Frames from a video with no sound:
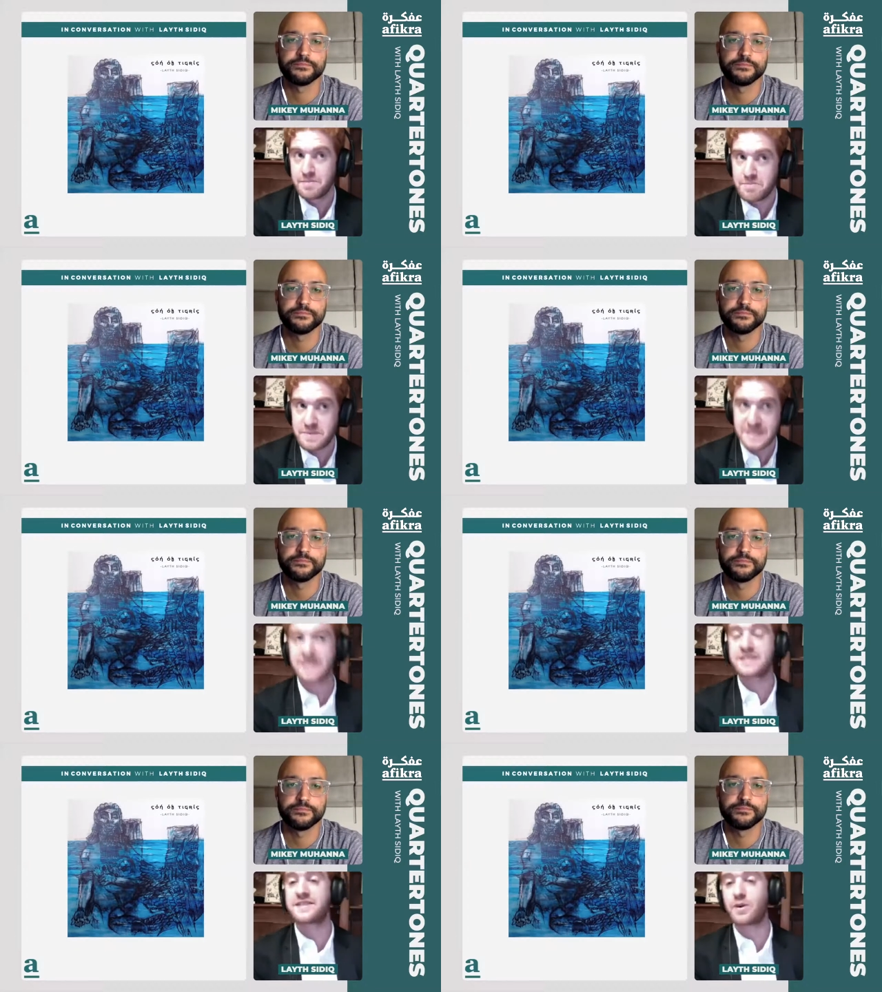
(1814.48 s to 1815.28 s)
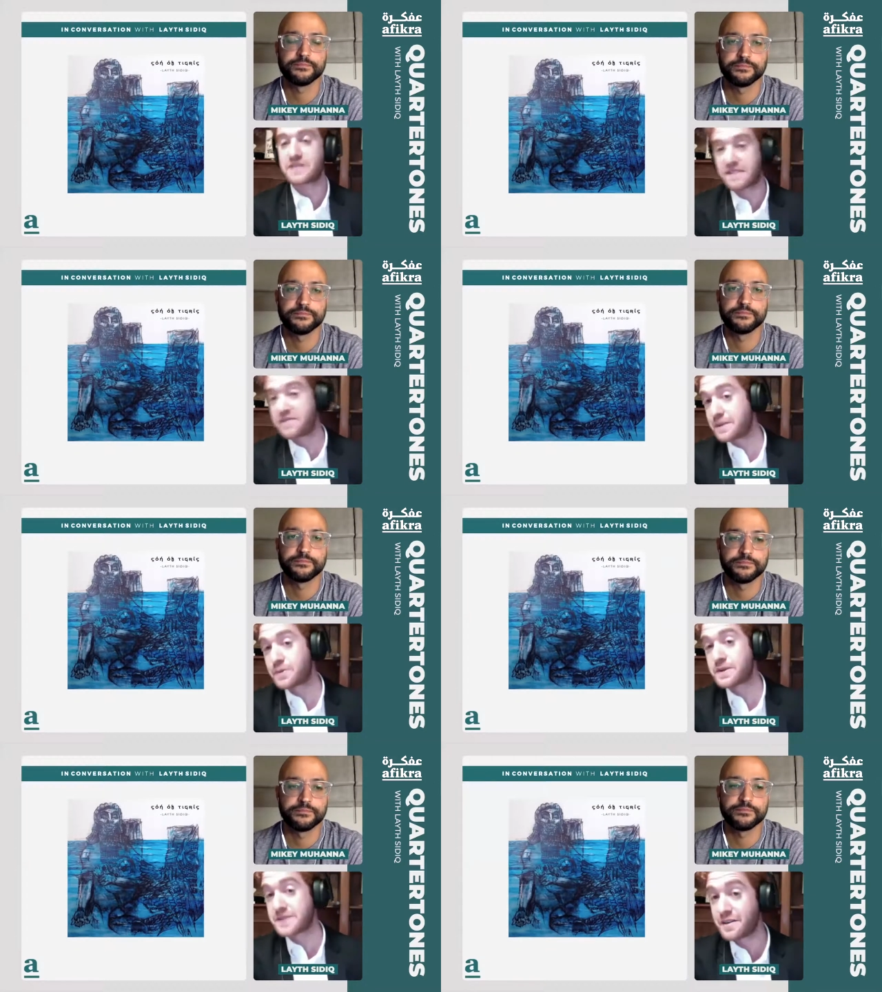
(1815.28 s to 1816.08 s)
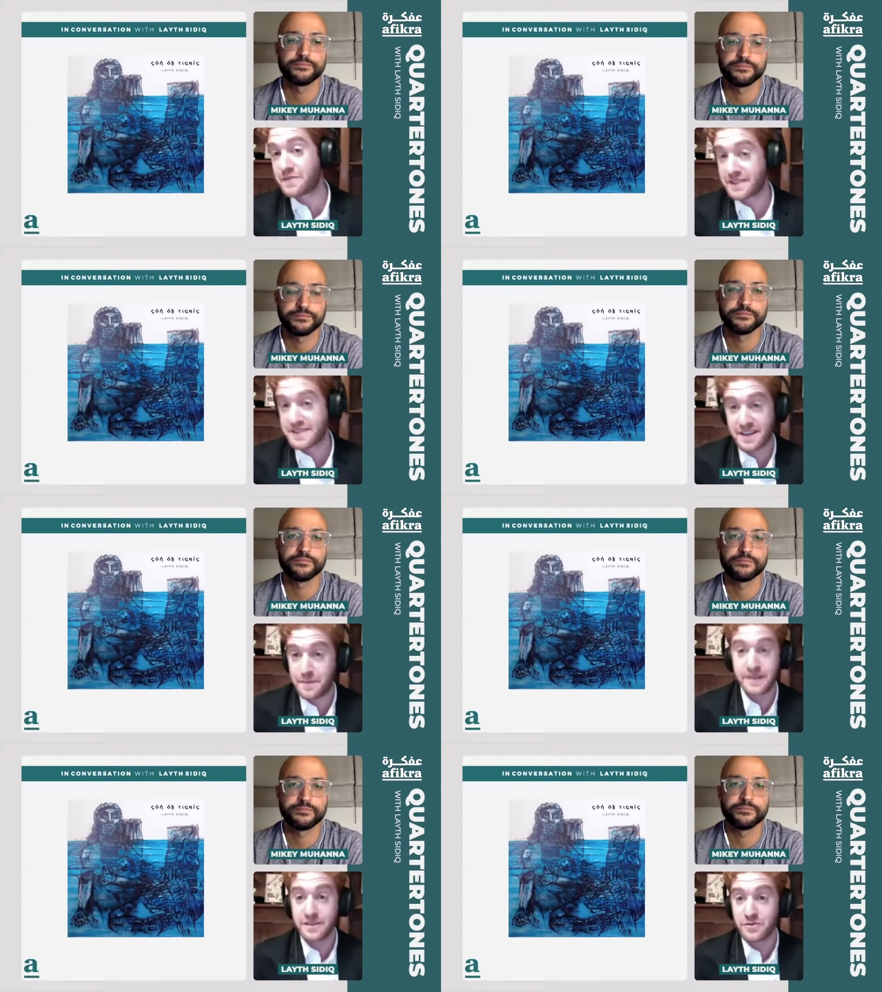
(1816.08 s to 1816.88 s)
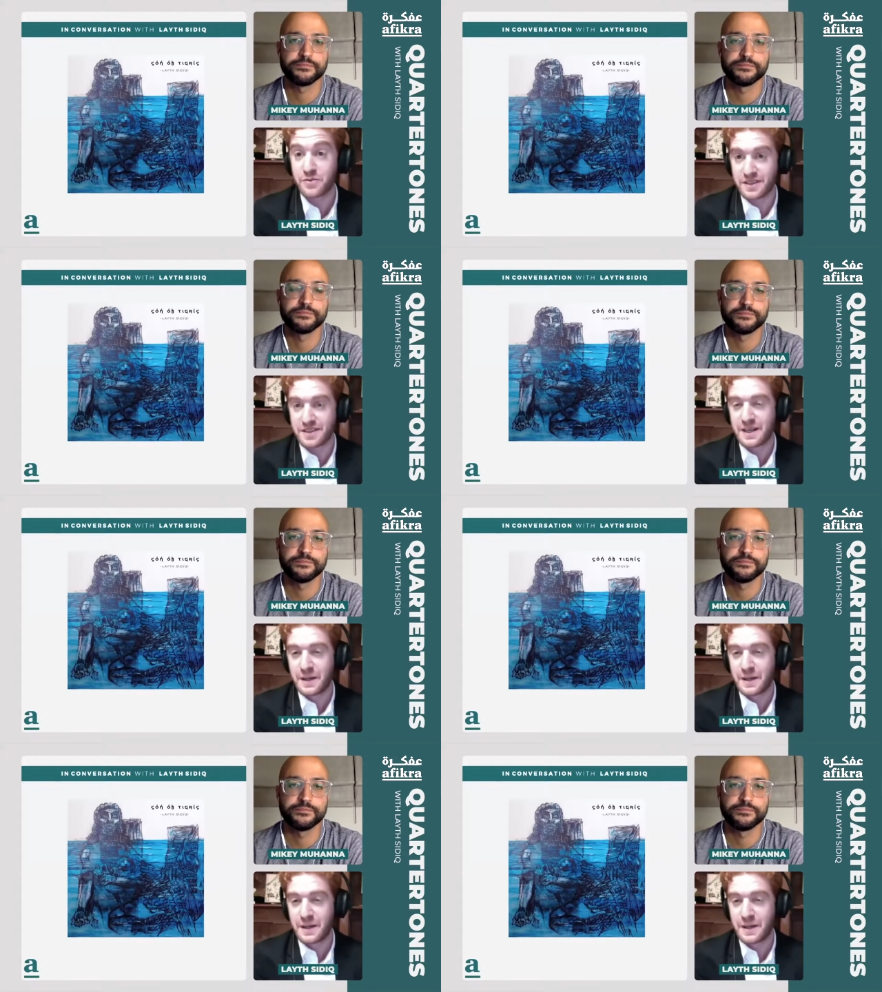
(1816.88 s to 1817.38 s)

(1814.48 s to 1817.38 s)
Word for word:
Speaker 1: 60 or 70% of it is going to be different.